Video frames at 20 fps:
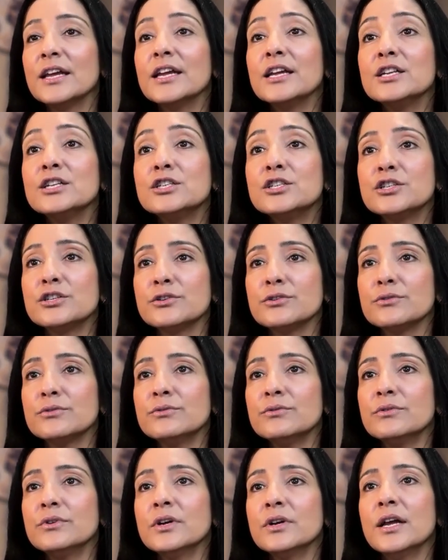
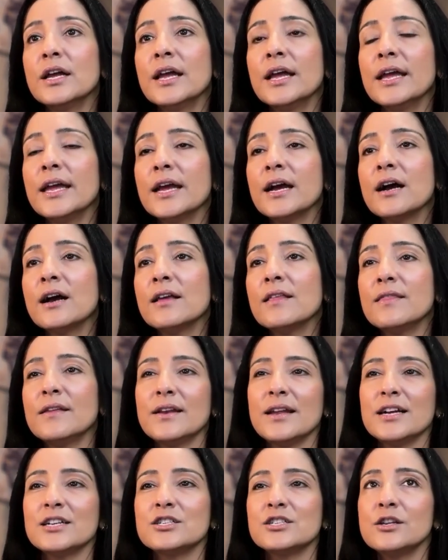into AI that
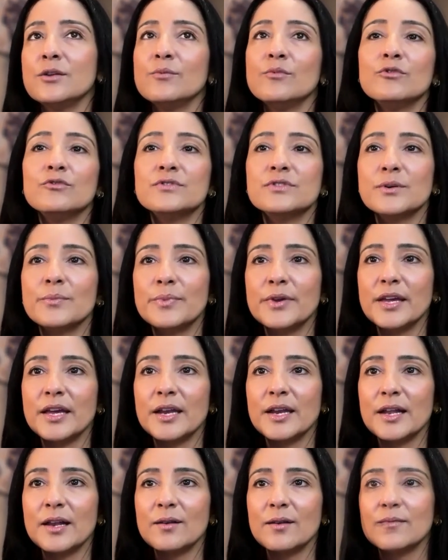actually moves the
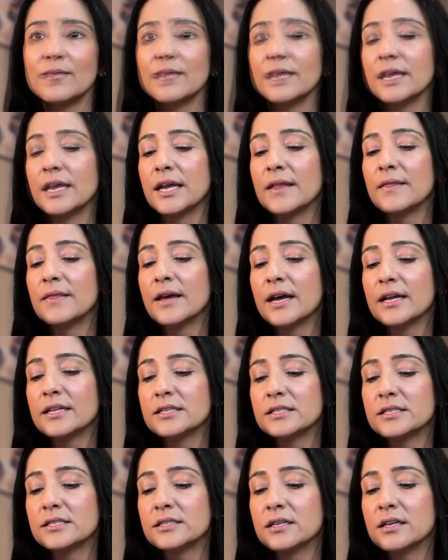P&L.
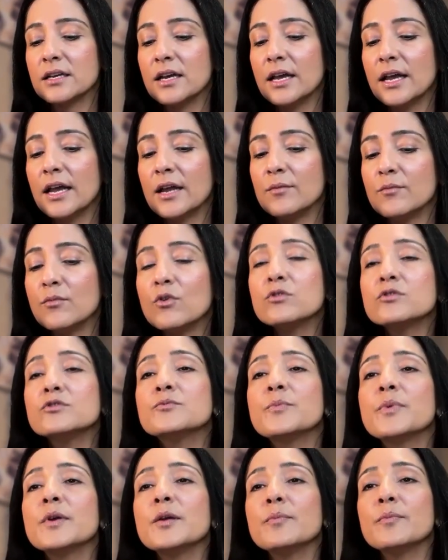And
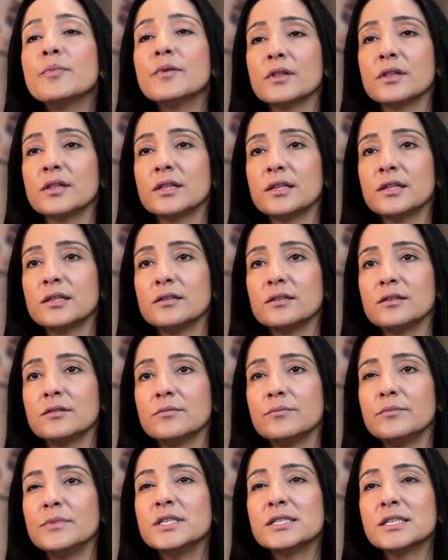most people
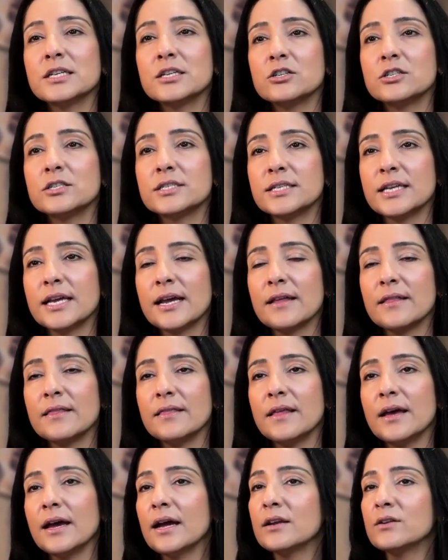
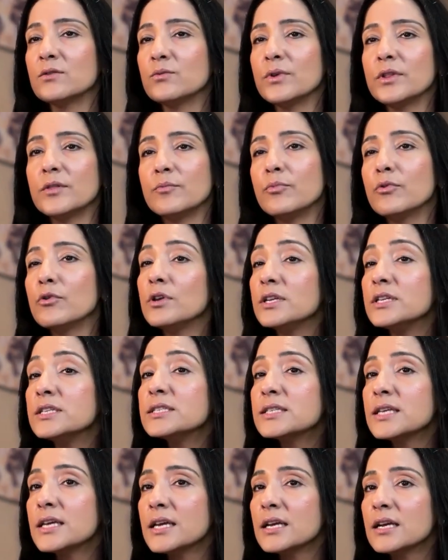misunderstand that with
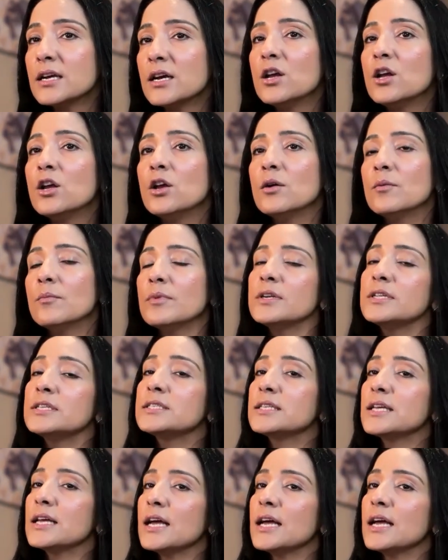policing, but it's